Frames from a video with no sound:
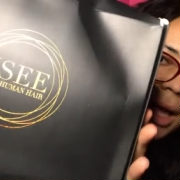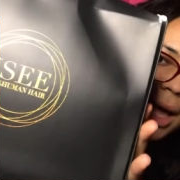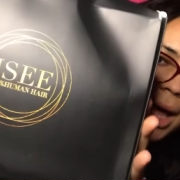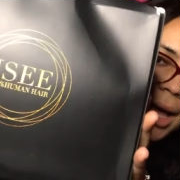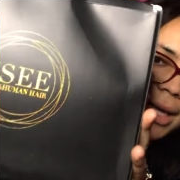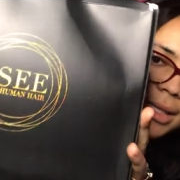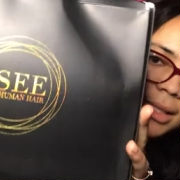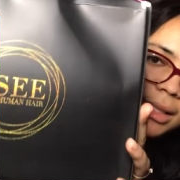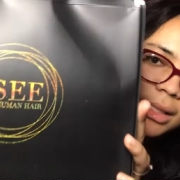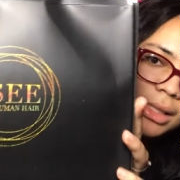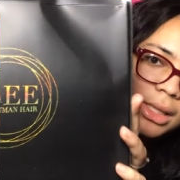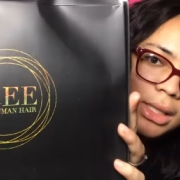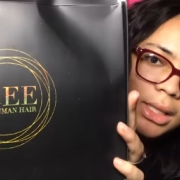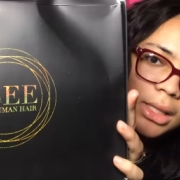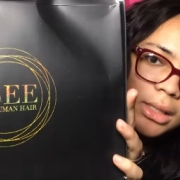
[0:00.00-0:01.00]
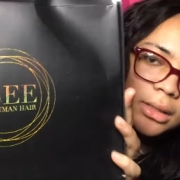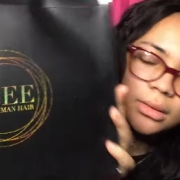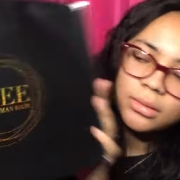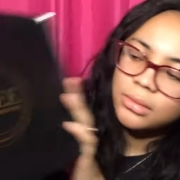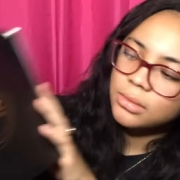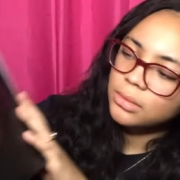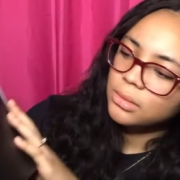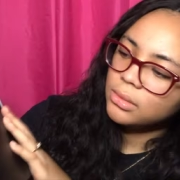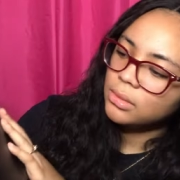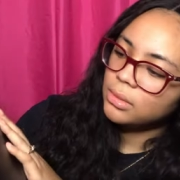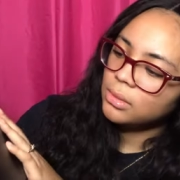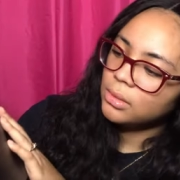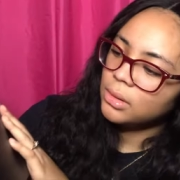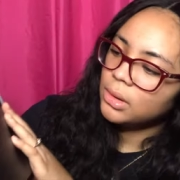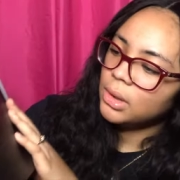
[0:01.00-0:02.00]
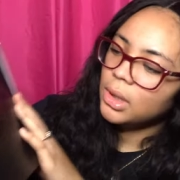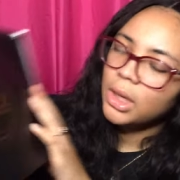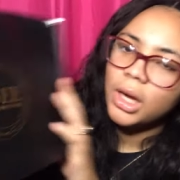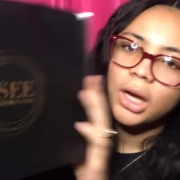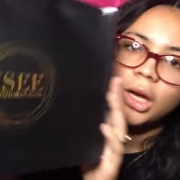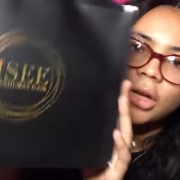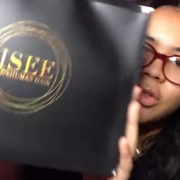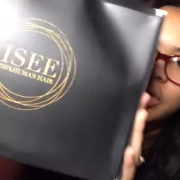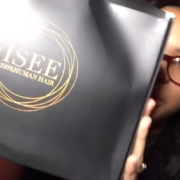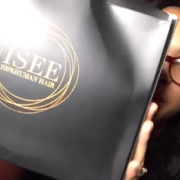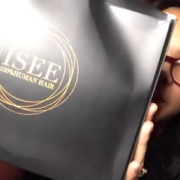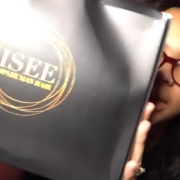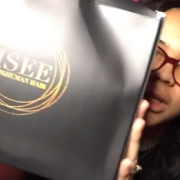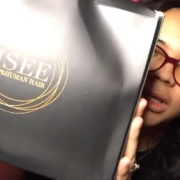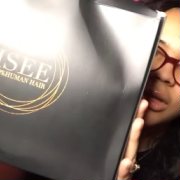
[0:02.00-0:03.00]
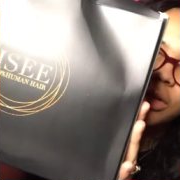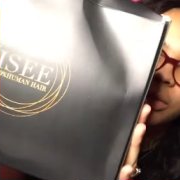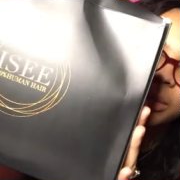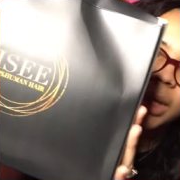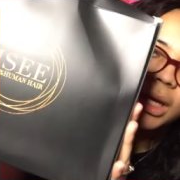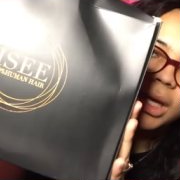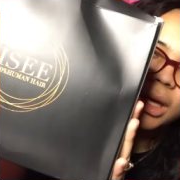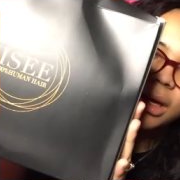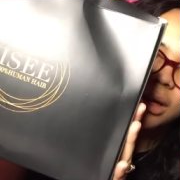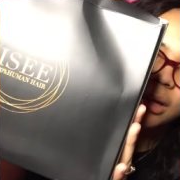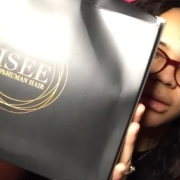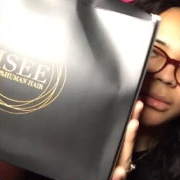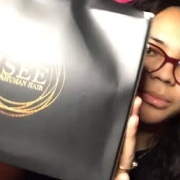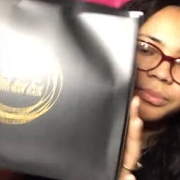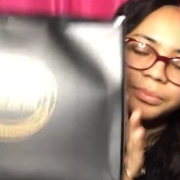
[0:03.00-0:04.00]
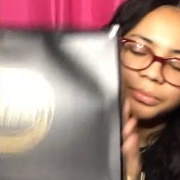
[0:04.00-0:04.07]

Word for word: I see 100% human hair.